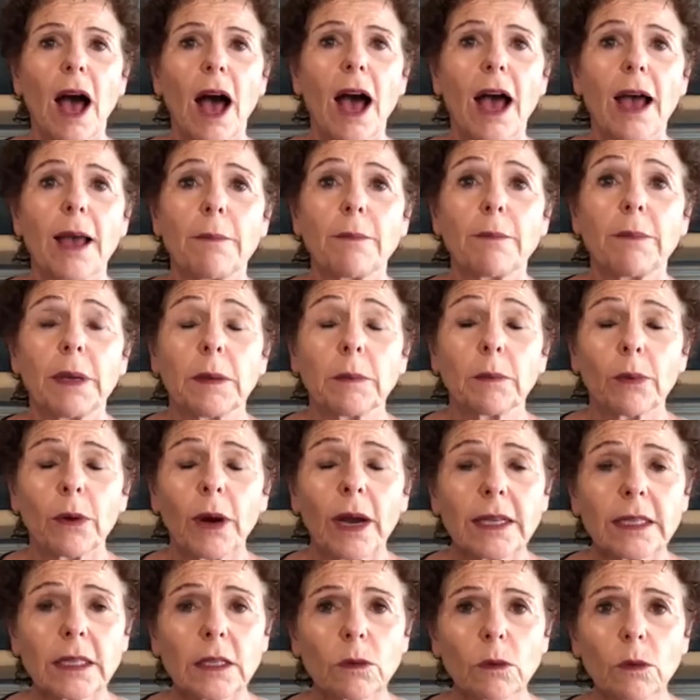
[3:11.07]
I'm being
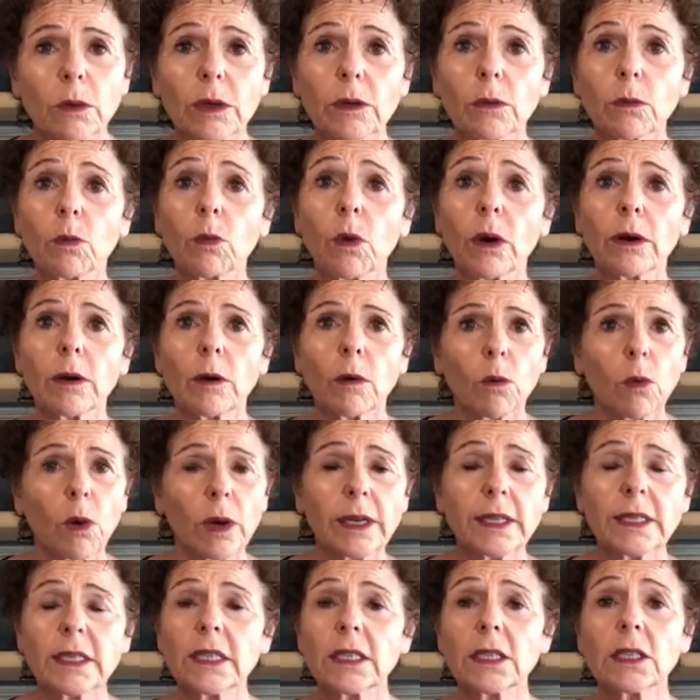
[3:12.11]
present with what, what
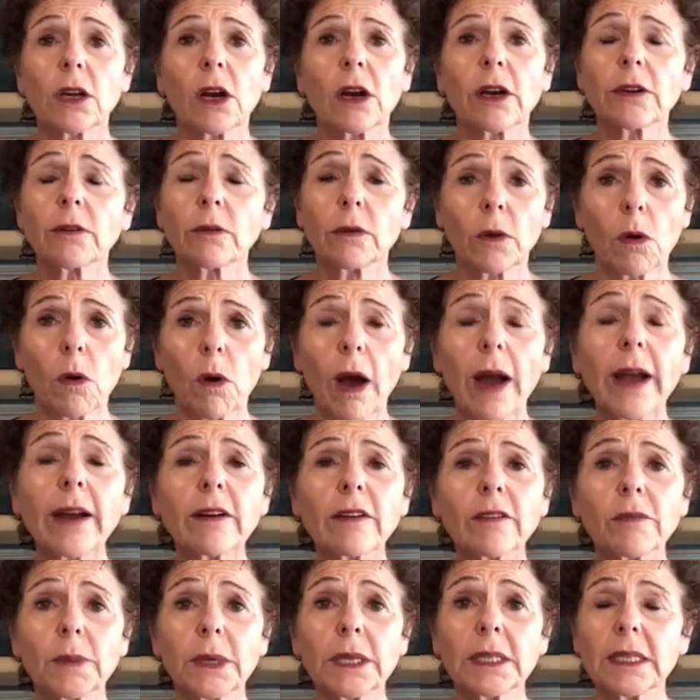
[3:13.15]
does this garden require
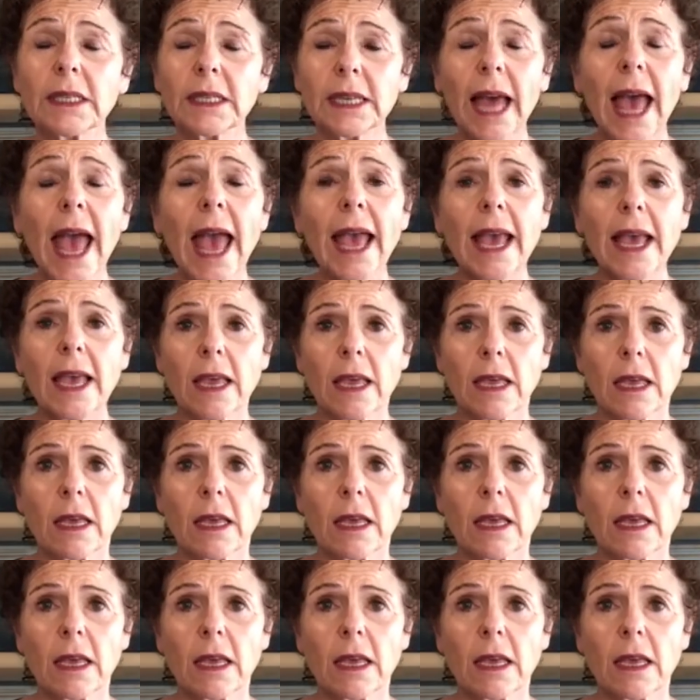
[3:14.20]
of me today?